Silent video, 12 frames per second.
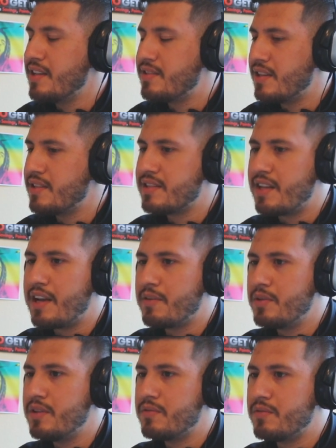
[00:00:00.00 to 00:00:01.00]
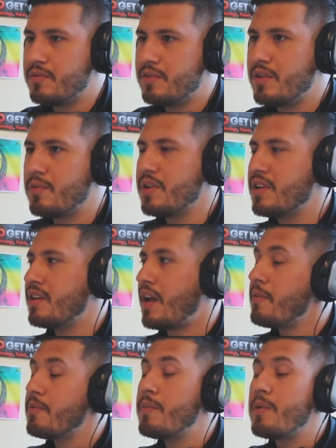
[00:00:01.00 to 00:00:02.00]
It's like we're gonna.
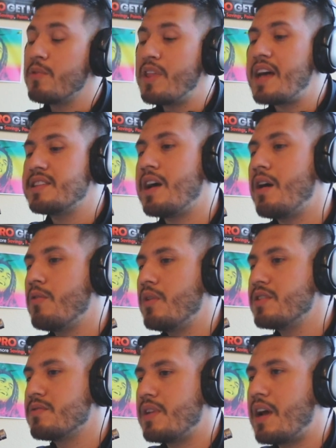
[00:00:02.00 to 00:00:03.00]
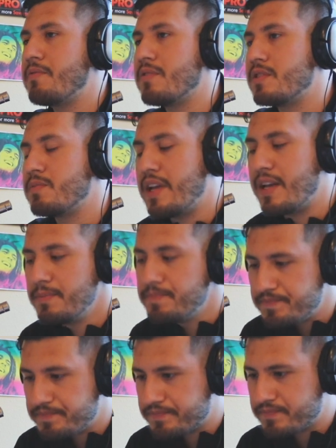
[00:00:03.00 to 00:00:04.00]
I remember that's how it was when I first played.
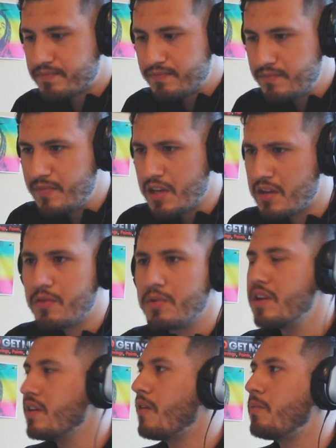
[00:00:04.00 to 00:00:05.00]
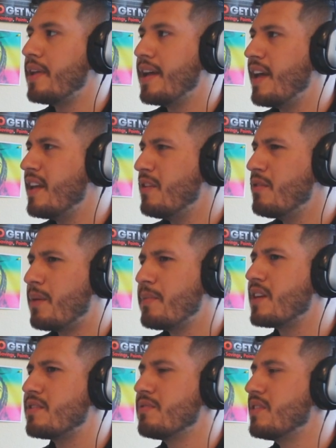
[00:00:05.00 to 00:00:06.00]
We're gonna go play AU. I'm
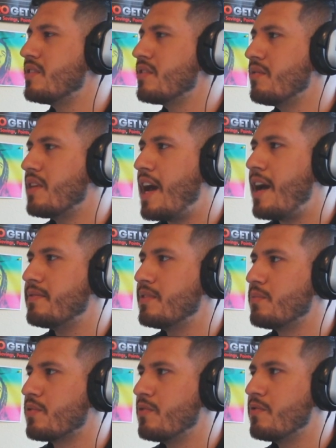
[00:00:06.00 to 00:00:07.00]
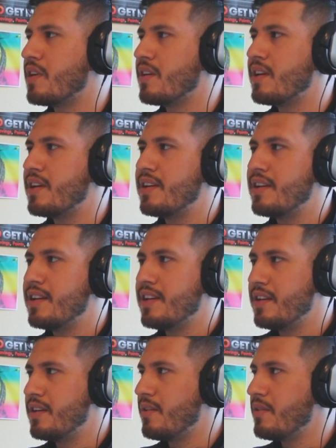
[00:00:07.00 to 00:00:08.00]
not really sure what I have to improve on,
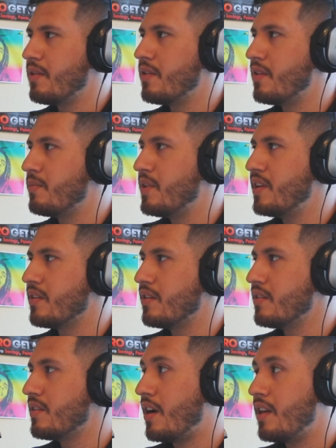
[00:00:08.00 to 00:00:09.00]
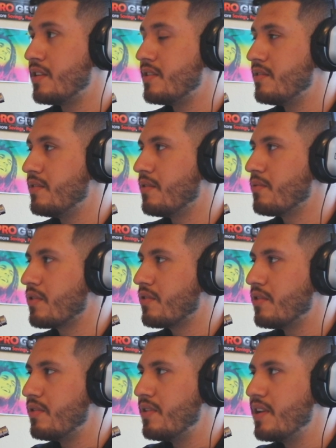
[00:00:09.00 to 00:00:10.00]
in order to be a good college,
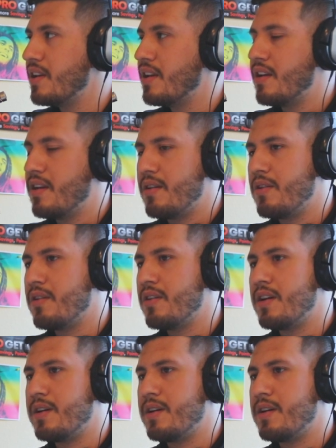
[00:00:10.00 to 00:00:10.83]
recruit, or